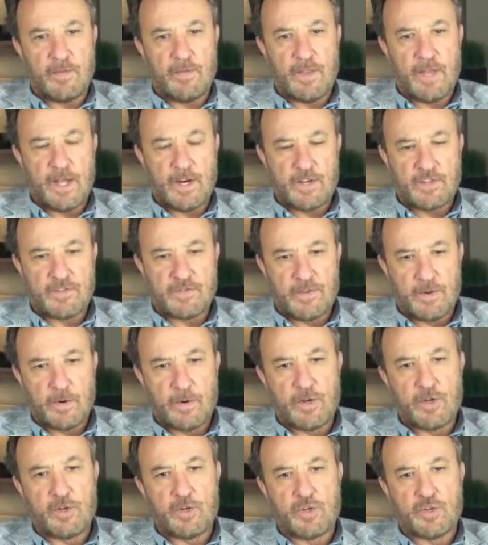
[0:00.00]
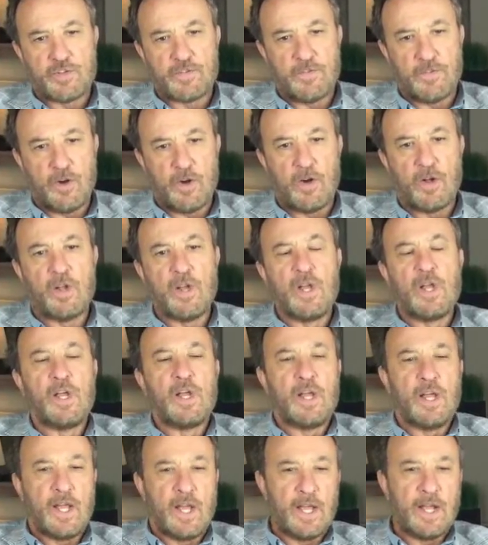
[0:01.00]
that is very useful
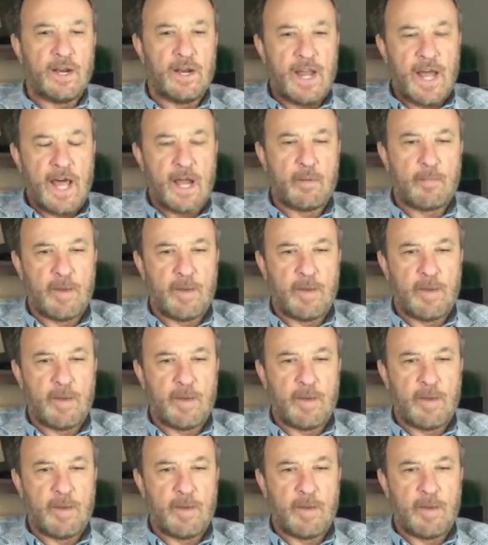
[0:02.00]
and not